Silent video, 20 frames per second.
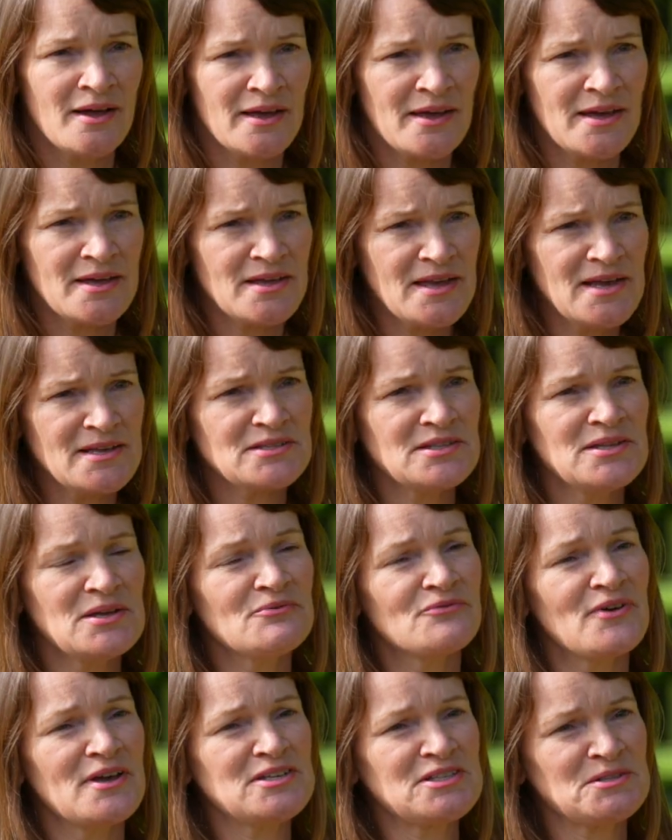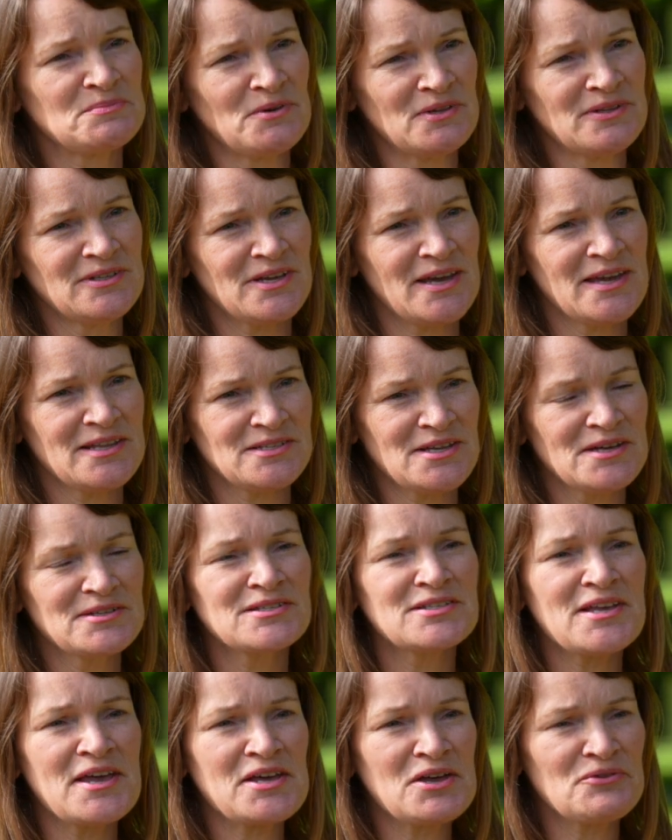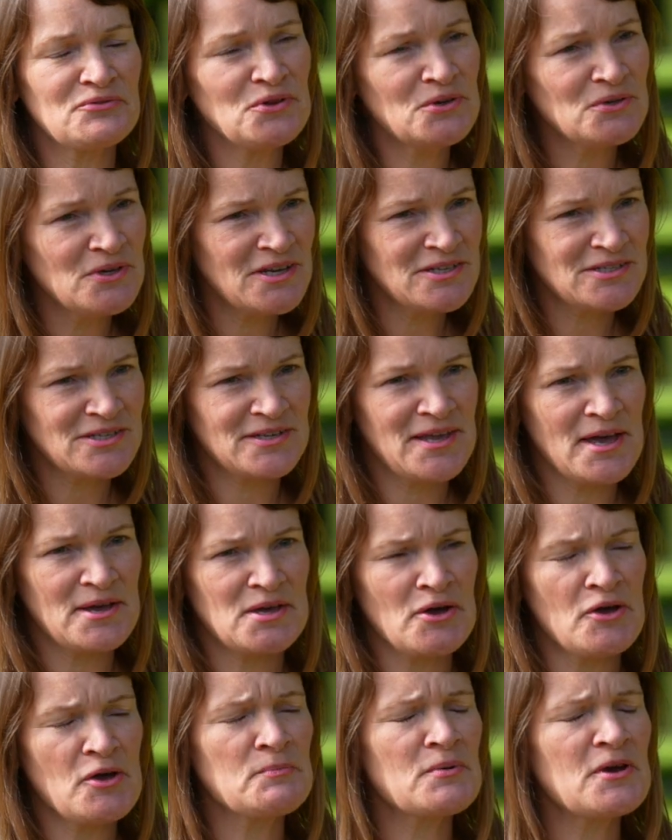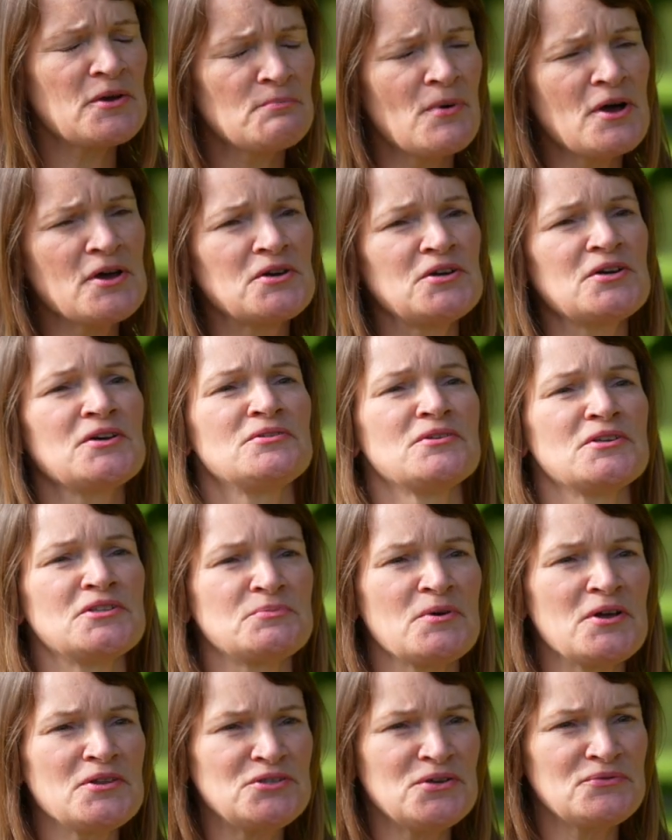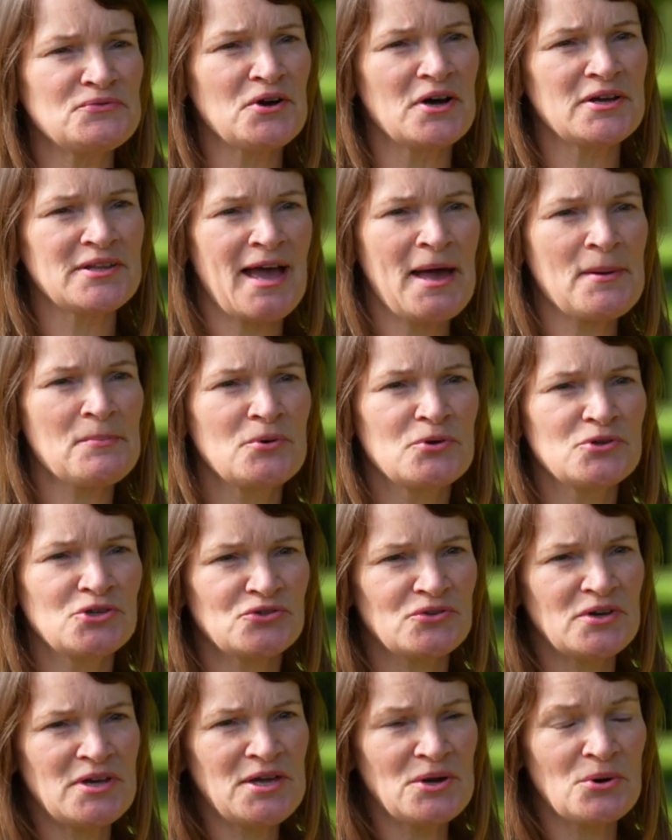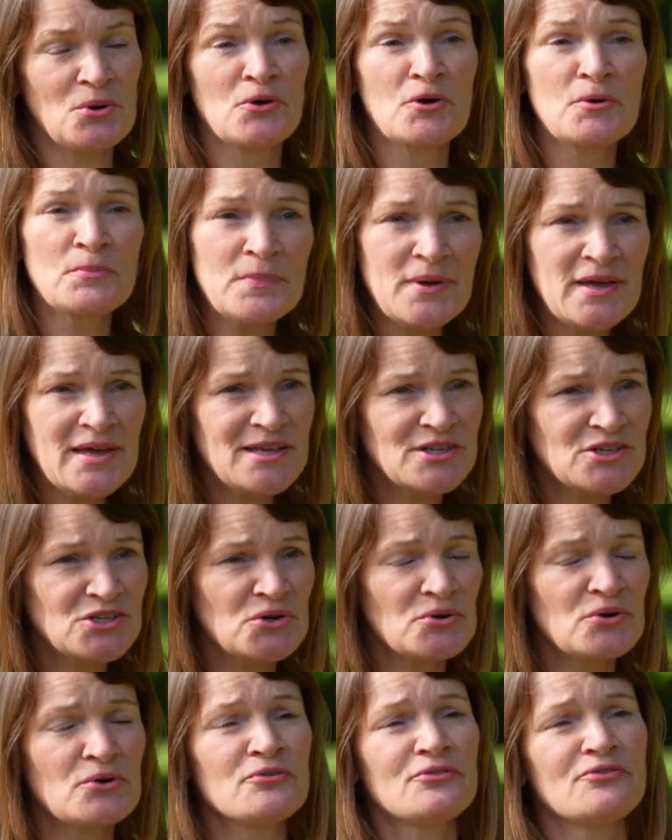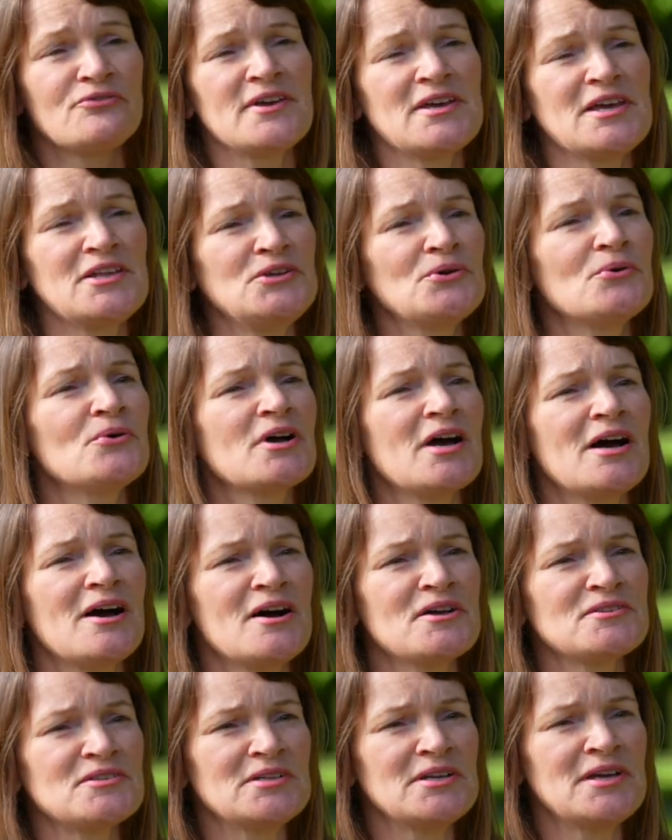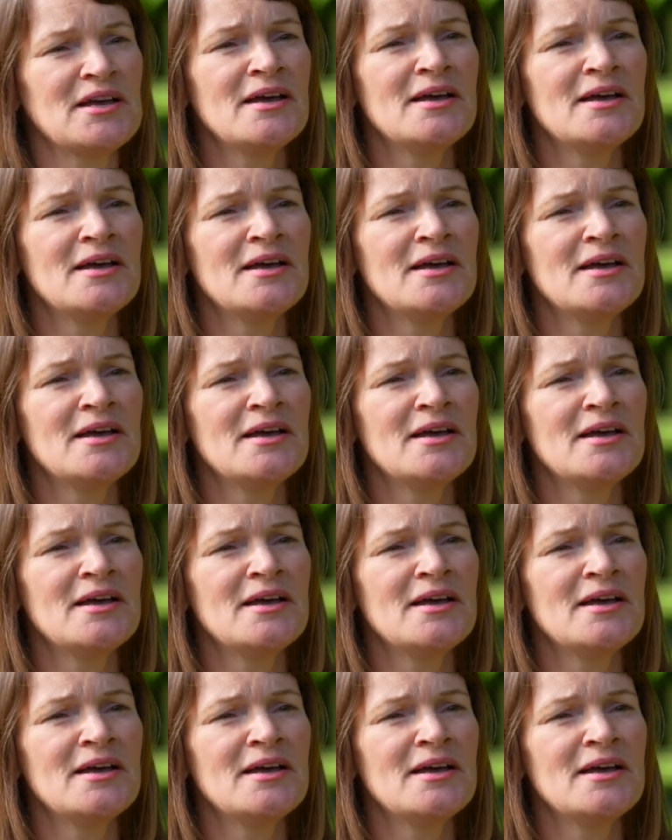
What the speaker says: It is an investment. It does take a few years to get going, but my goodness, once you've got an apple tree or a peach or a fig in your garden,